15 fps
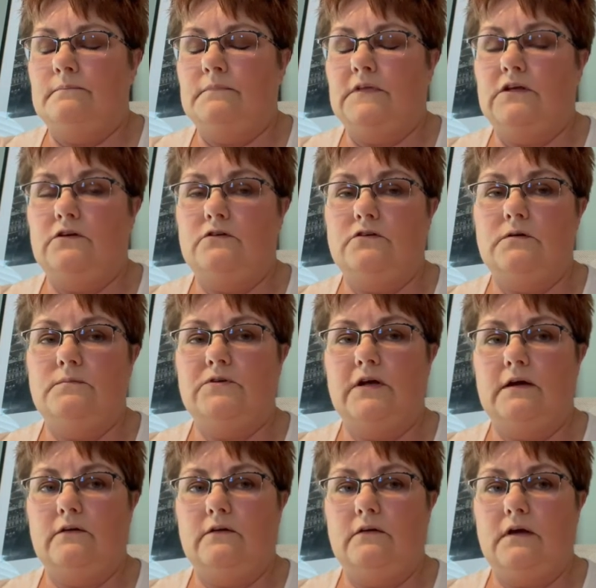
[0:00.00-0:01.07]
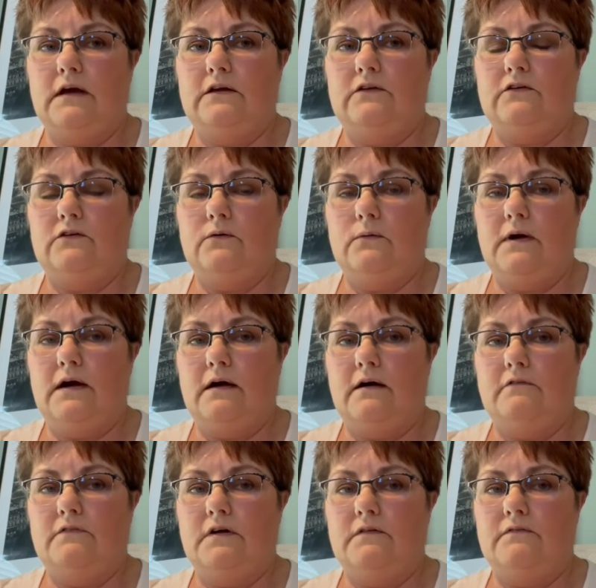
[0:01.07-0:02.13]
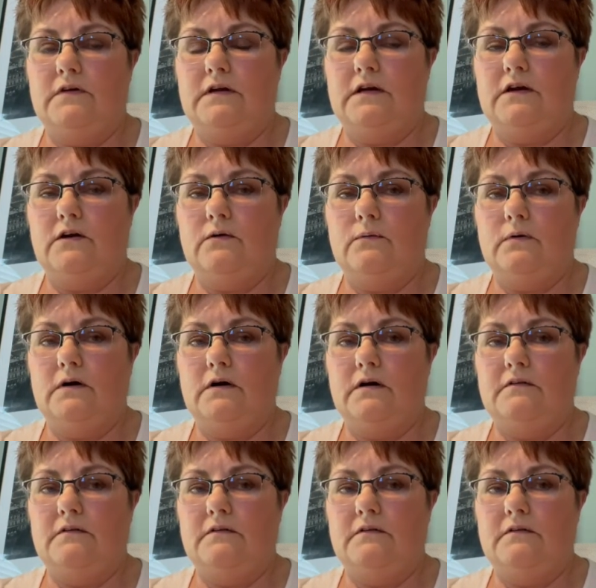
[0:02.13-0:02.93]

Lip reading: YouTube channel, I do have a video on